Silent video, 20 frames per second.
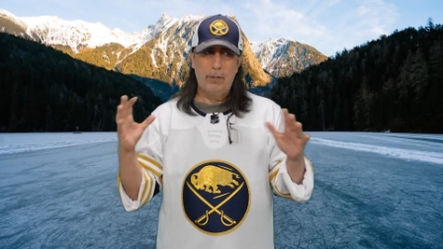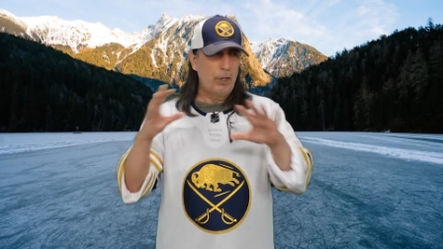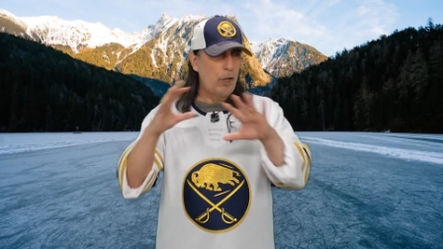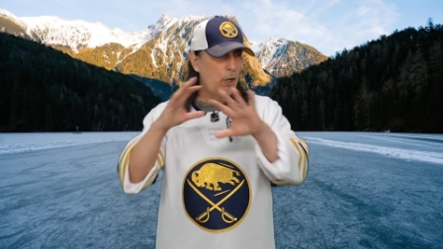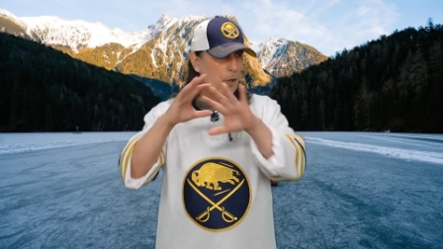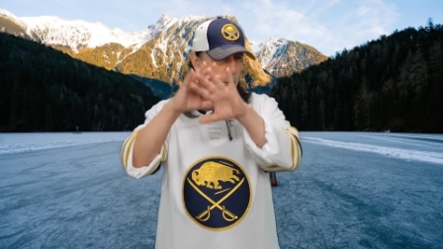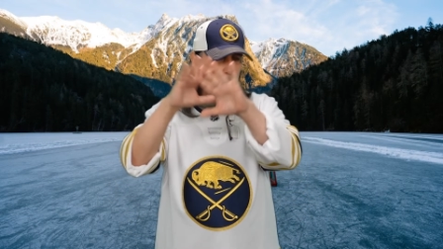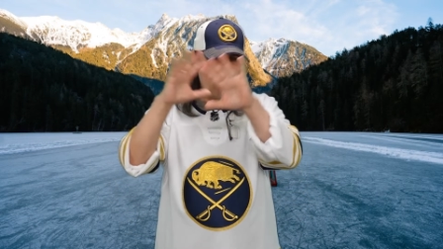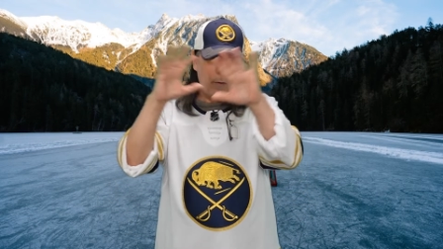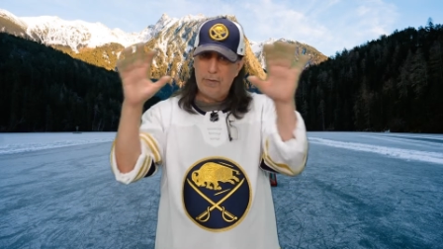the
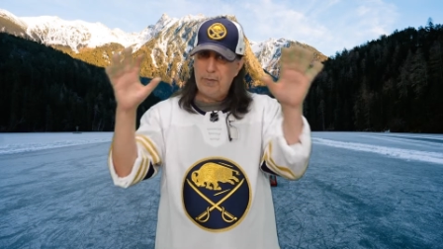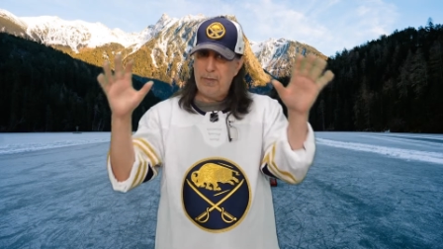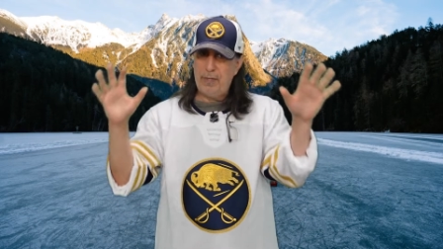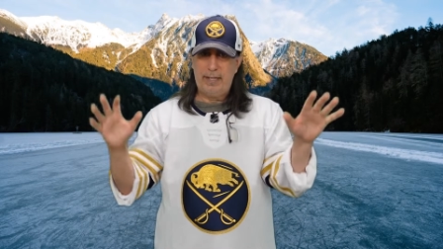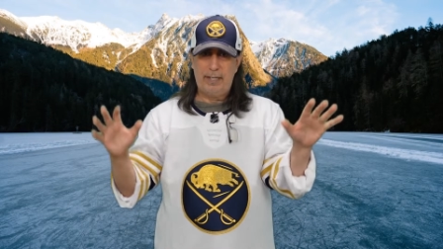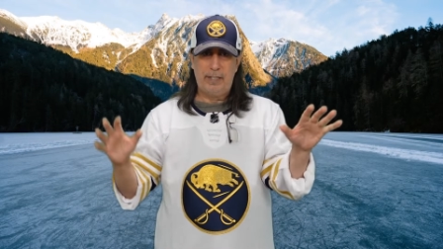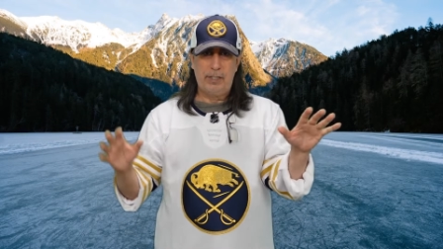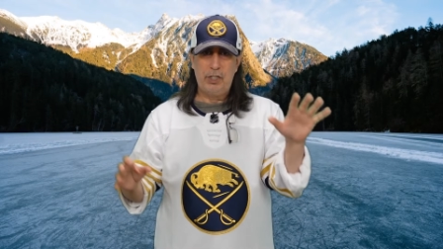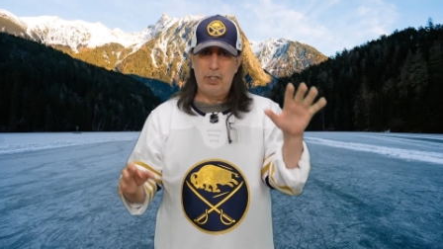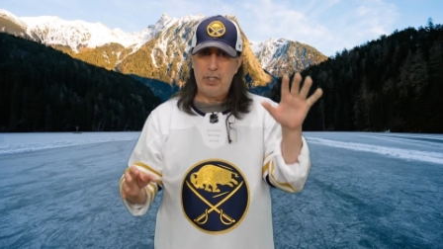whole
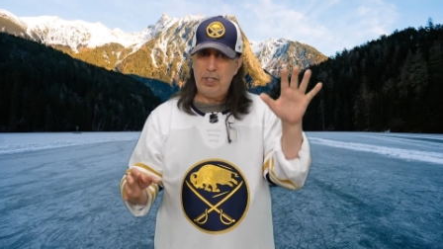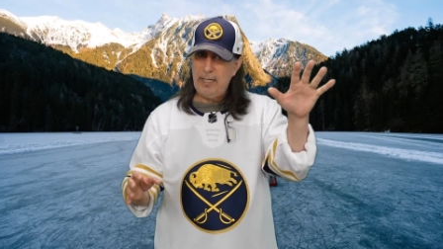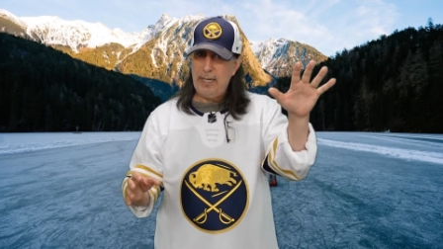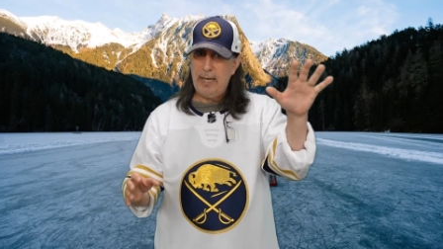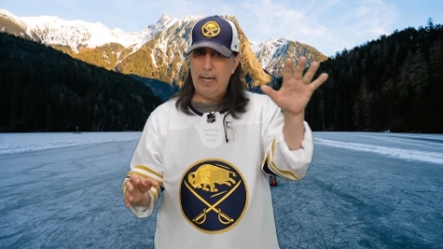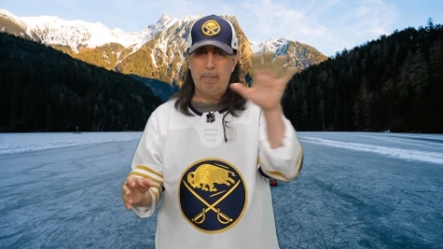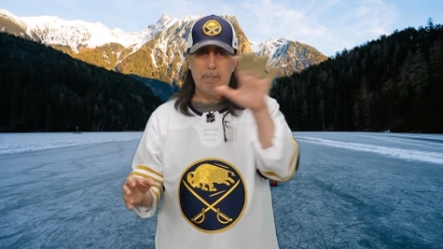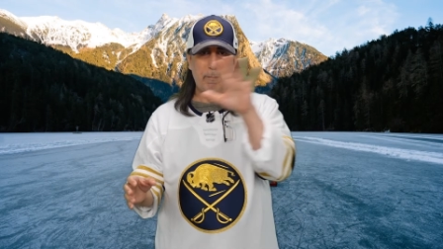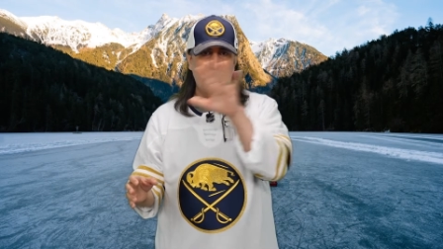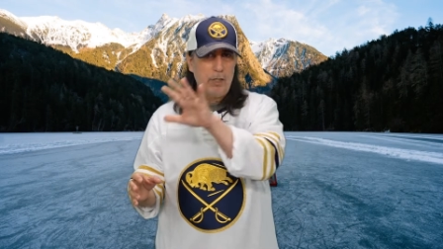thing,
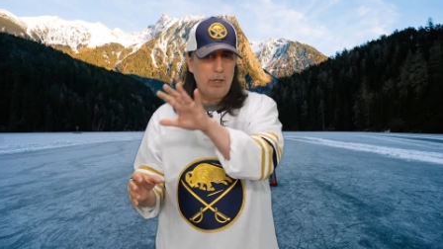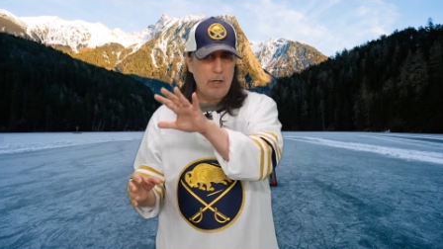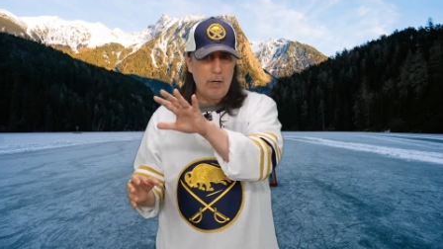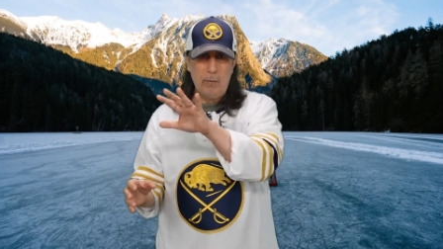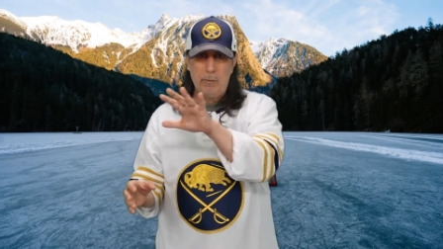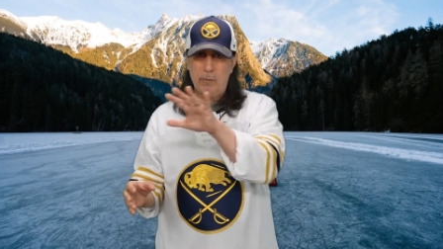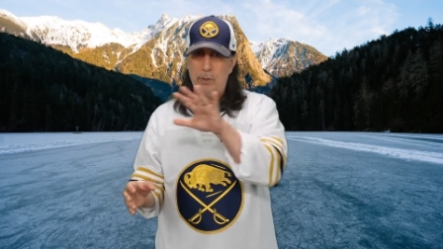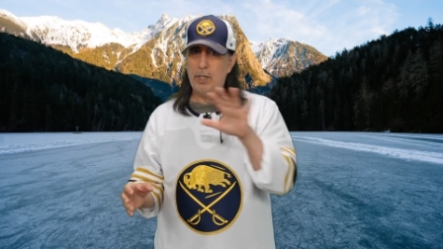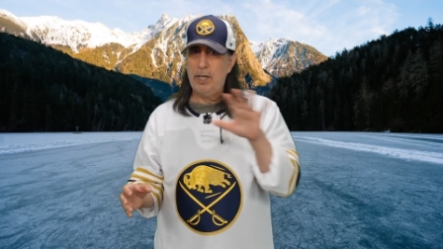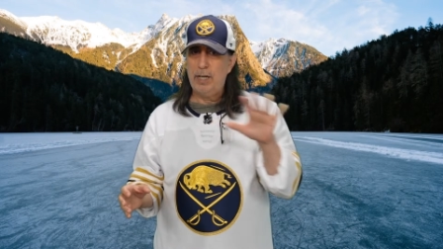GM,
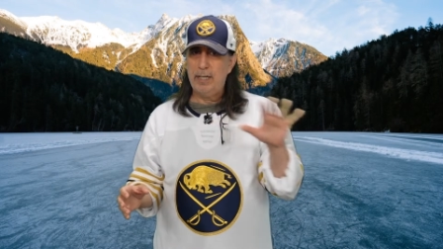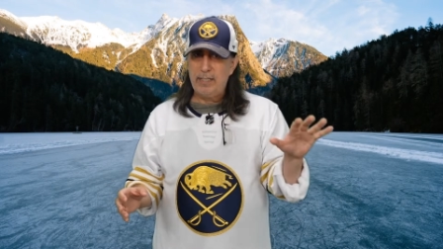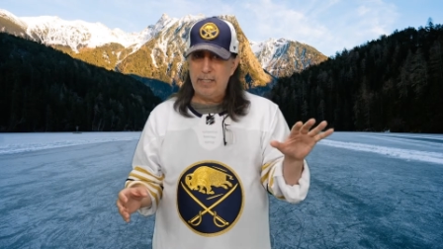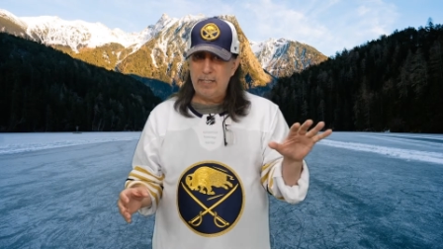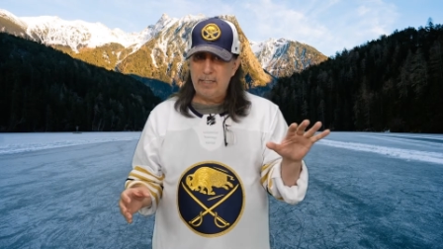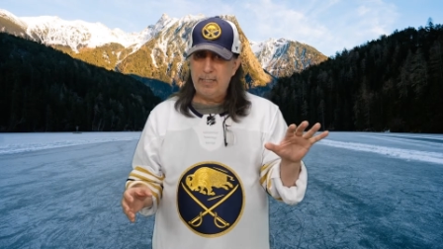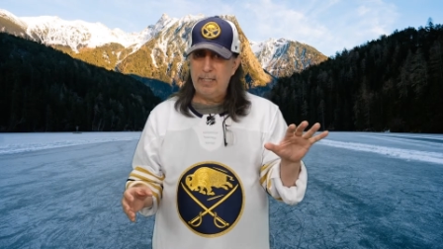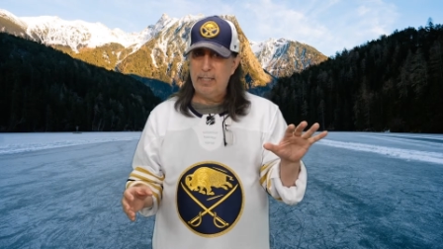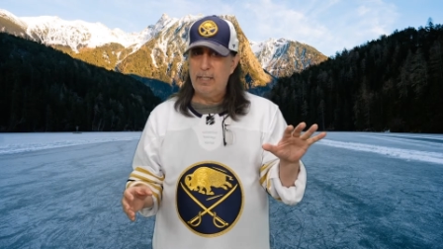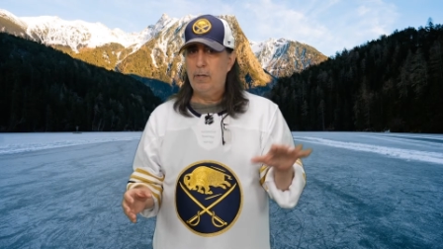coach,
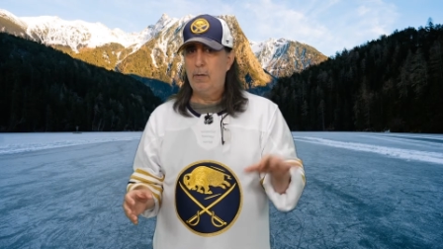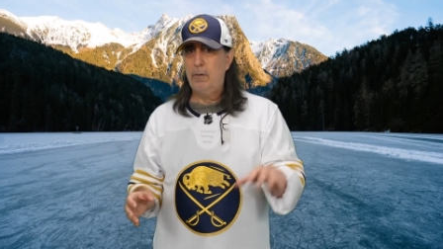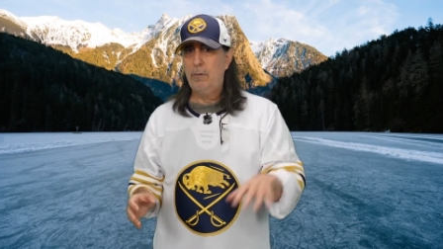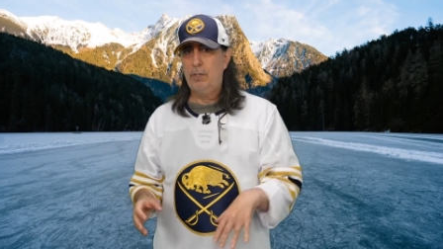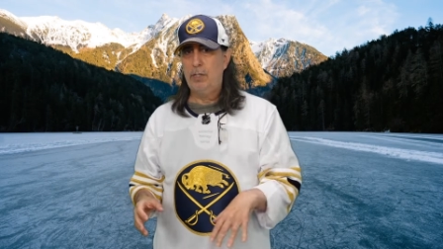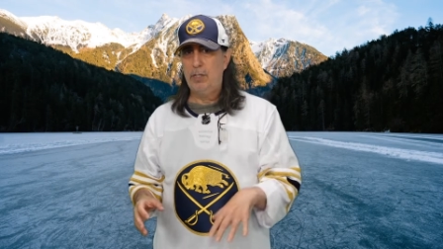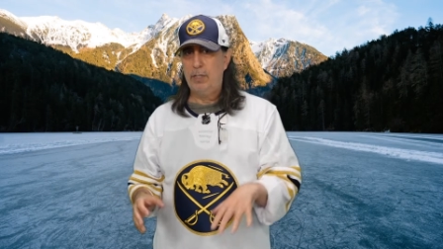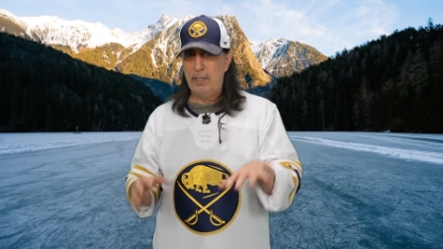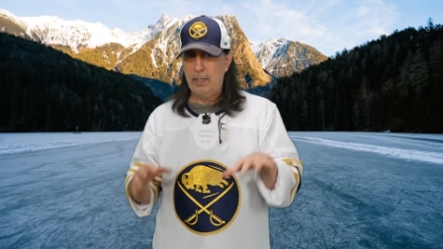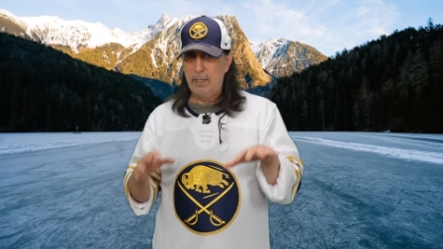assistant
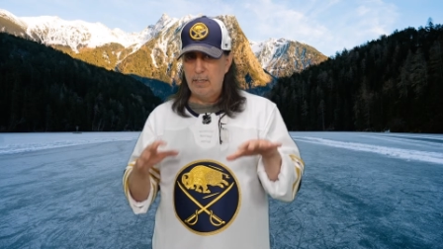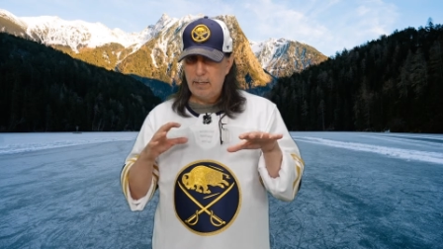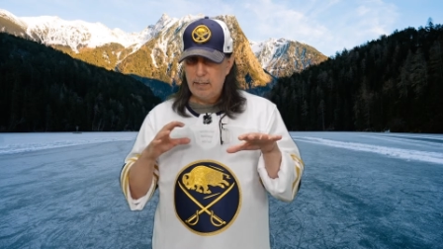coaches,